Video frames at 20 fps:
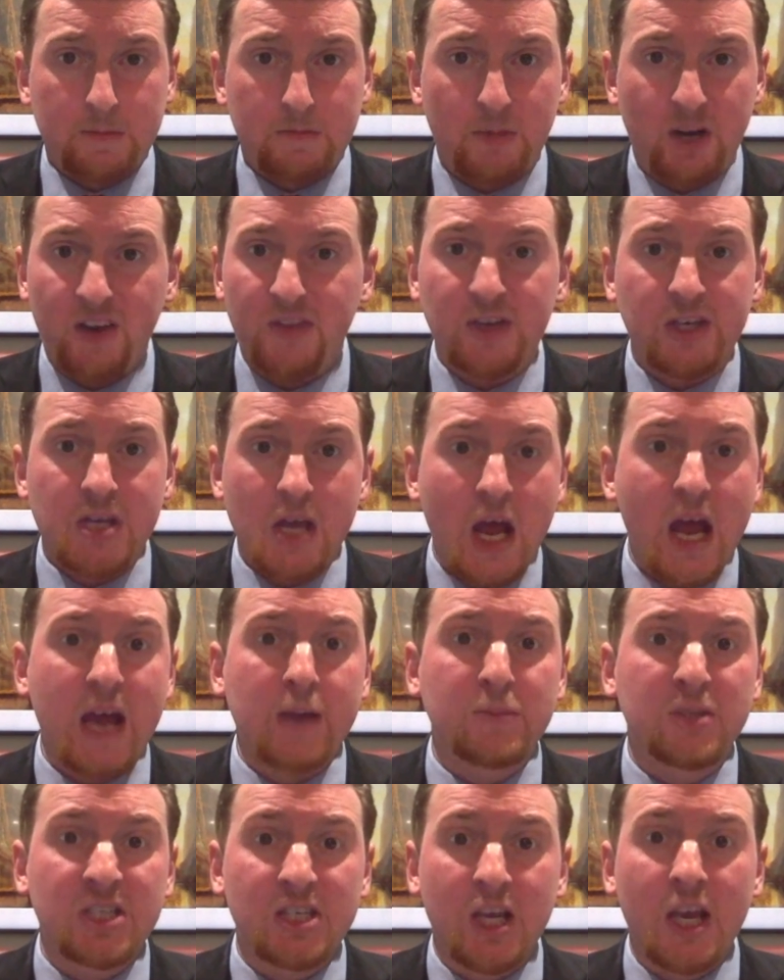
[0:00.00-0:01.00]
But at the
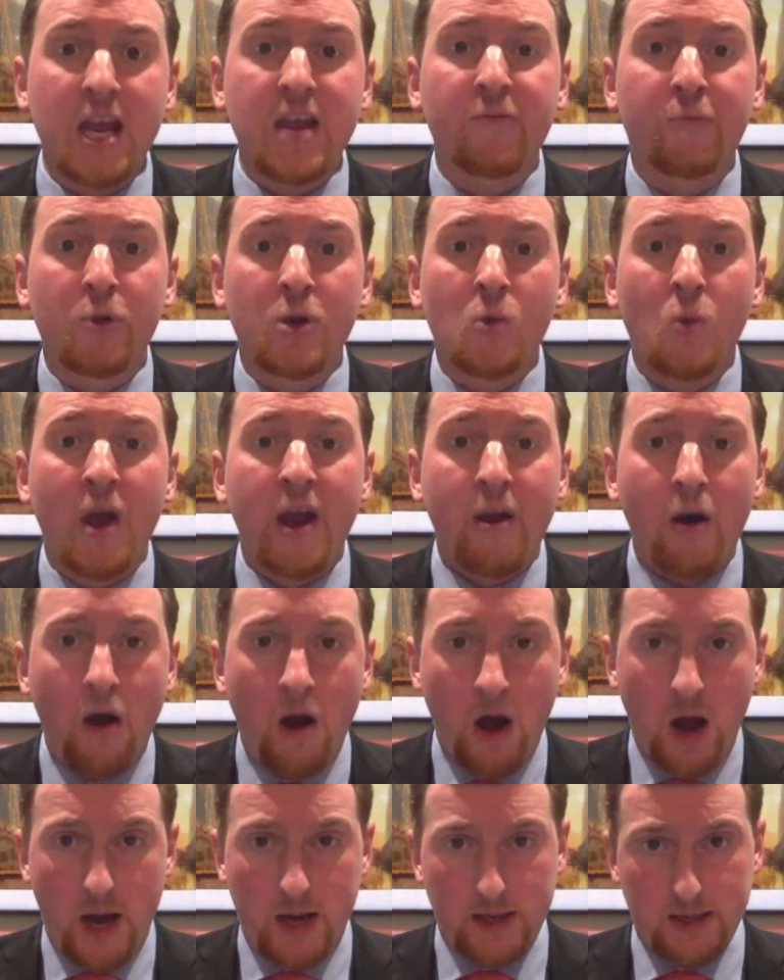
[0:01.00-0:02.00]
time slavery went
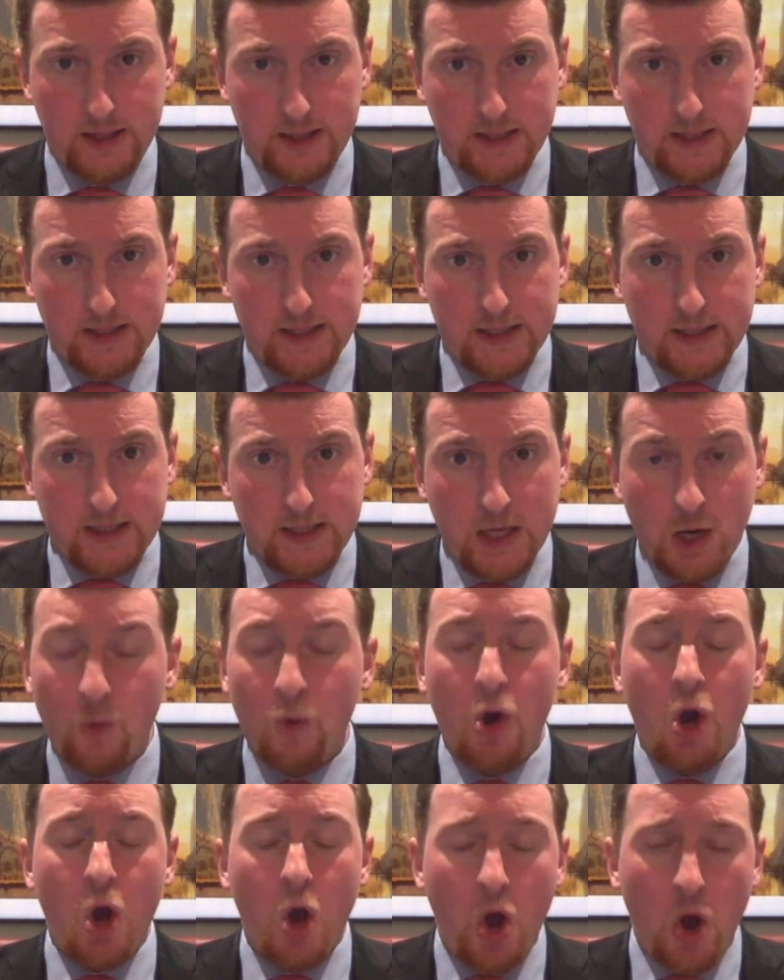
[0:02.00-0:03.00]
on, there were